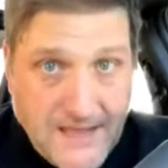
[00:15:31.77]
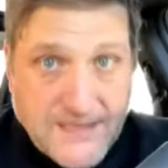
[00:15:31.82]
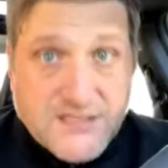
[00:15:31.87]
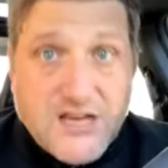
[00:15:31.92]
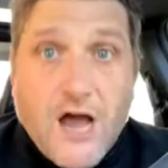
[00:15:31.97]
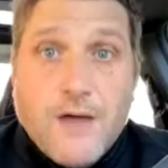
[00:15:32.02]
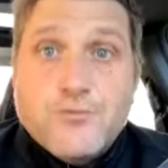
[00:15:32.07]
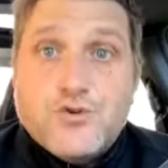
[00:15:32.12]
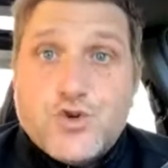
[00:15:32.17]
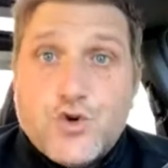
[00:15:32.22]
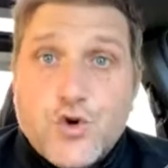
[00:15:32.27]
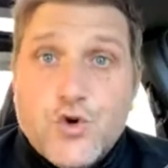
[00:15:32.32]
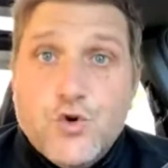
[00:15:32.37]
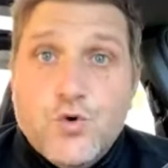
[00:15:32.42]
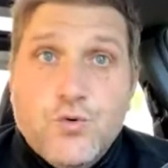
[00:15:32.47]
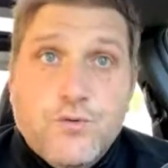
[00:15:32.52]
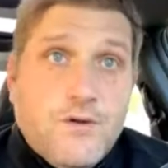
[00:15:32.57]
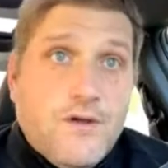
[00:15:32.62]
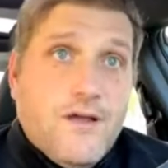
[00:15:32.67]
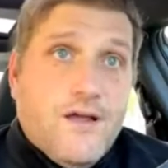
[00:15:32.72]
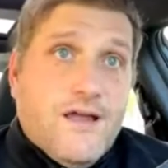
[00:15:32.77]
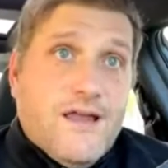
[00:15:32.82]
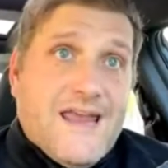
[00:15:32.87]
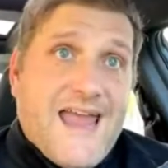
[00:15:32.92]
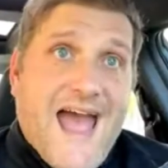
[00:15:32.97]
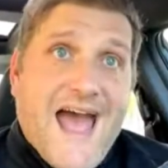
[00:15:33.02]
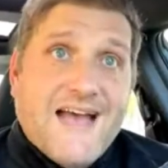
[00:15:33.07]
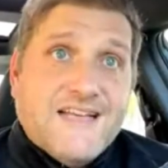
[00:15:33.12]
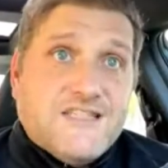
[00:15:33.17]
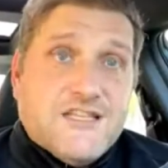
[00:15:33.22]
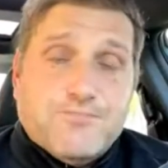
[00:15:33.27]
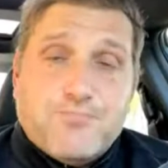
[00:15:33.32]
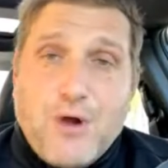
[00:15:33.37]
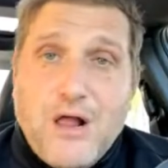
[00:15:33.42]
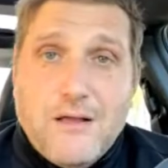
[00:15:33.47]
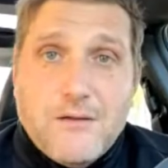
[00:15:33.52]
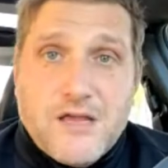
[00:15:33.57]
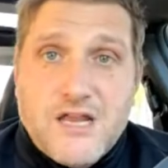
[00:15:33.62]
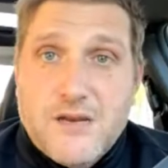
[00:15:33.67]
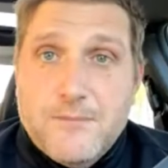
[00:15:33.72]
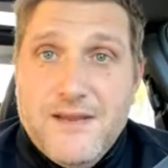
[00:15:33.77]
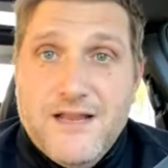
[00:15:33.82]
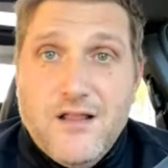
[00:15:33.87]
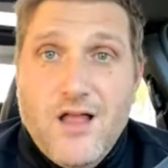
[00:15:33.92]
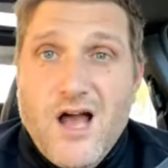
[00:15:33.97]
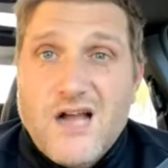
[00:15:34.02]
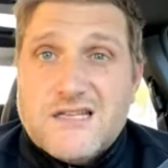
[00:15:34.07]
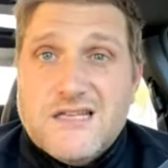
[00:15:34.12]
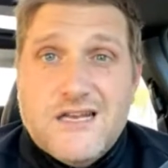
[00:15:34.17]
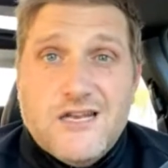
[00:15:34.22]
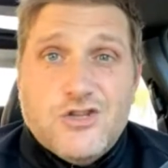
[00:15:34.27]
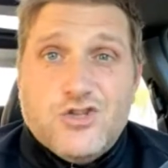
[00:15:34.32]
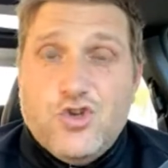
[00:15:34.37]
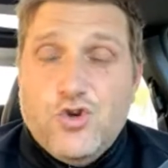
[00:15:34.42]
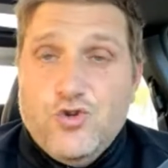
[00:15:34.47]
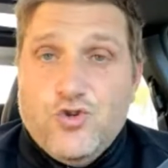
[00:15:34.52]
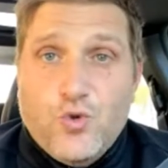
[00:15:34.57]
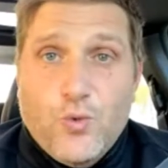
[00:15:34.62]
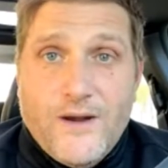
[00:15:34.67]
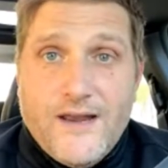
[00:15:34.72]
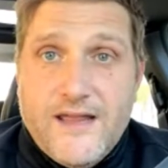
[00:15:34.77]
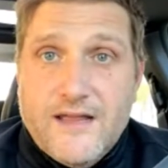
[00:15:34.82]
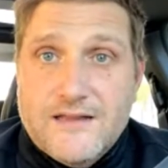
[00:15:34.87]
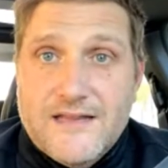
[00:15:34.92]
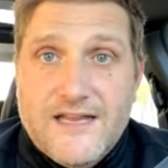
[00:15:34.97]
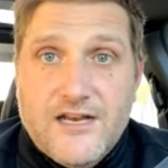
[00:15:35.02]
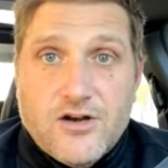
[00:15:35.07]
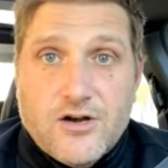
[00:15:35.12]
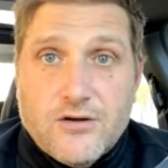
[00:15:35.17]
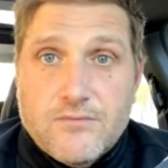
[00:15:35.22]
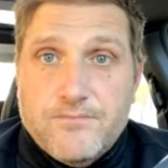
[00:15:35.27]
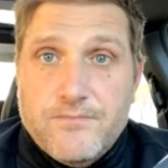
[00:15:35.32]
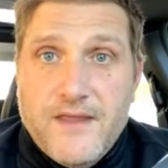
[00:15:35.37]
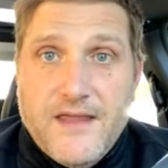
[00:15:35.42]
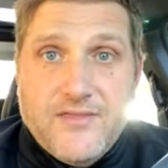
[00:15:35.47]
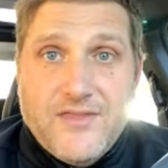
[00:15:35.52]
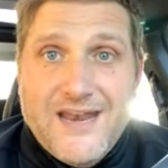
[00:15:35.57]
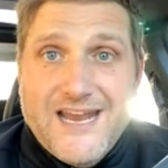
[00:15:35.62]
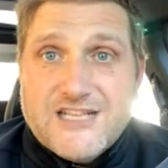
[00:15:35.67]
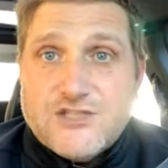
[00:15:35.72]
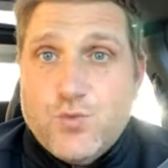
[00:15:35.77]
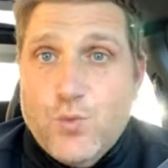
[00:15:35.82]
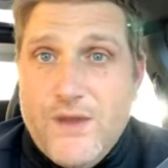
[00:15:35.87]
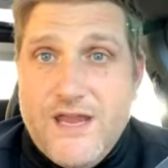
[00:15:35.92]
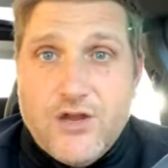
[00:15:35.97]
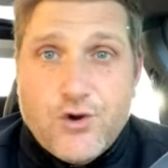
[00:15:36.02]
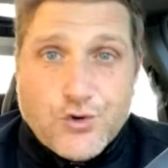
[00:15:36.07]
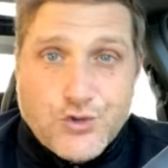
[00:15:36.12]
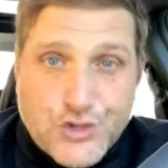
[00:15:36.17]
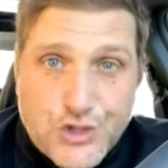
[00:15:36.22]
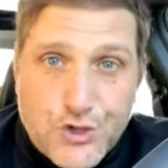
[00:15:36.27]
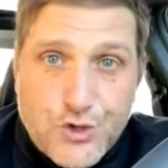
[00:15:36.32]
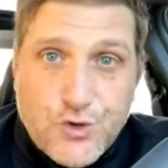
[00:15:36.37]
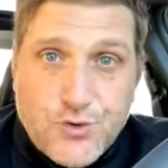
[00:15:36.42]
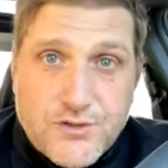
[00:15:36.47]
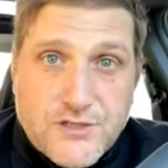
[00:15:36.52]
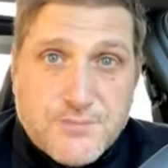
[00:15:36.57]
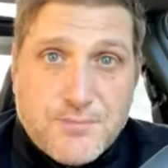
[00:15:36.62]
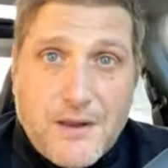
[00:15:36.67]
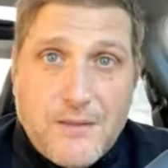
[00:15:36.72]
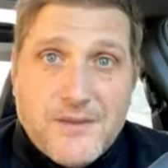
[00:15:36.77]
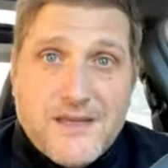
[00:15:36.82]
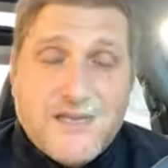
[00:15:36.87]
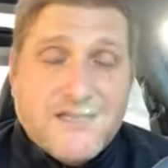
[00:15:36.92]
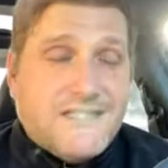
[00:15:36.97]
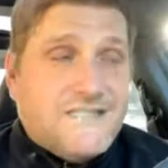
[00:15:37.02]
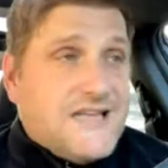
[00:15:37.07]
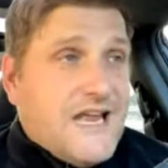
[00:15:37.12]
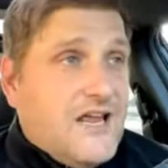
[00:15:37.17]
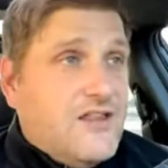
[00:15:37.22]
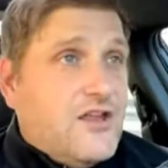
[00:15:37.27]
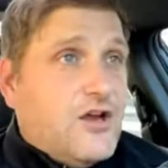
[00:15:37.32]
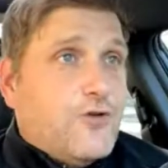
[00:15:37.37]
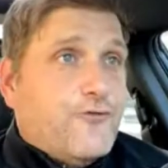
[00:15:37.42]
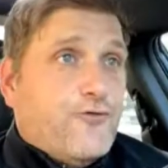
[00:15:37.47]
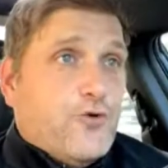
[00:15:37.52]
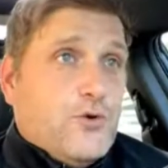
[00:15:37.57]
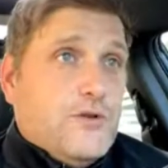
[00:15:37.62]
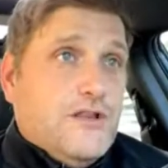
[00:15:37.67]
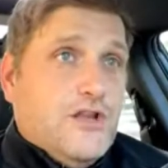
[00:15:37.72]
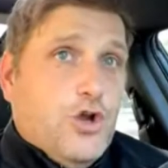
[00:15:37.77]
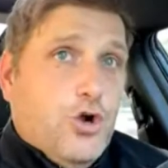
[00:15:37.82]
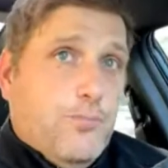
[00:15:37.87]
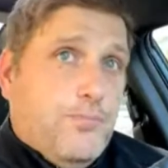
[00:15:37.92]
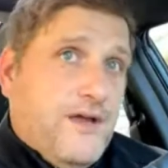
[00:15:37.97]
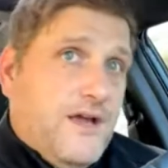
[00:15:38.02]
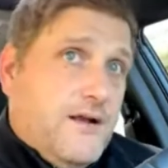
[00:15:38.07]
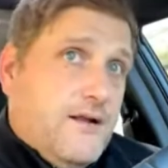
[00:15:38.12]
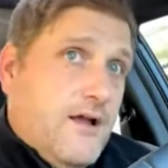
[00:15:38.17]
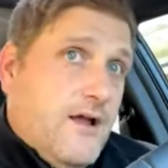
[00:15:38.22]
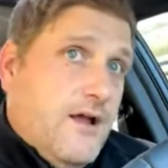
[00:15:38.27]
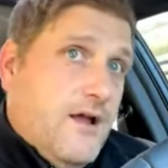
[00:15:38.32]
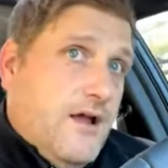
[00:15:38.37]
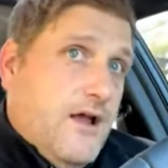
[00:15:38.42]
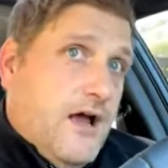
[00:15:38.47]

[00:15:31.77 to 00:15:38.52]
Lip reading: It's come true. Gas is probably going to be locked in at $2.20 a liter in the next week or two, and it's probably going to stay there for a little bit.